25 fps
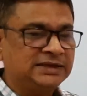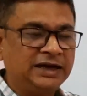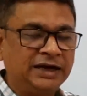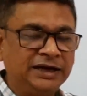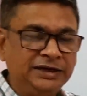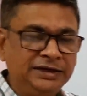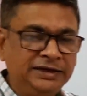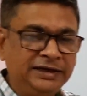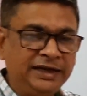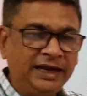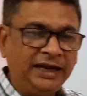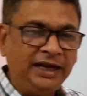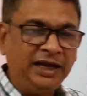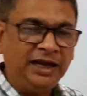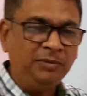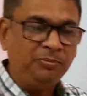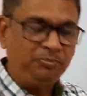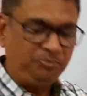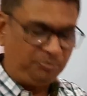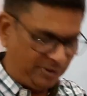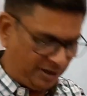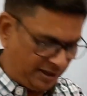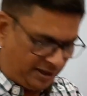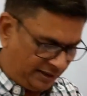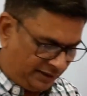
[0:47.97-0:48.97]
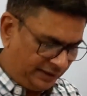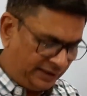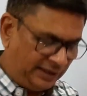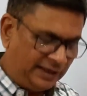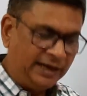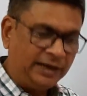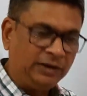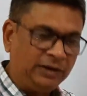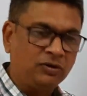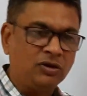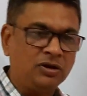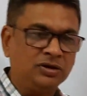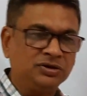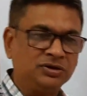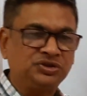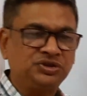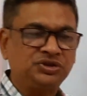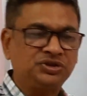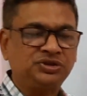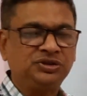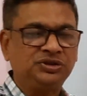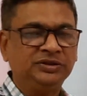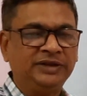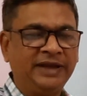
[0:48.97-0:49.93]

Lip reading: containing paired electrons,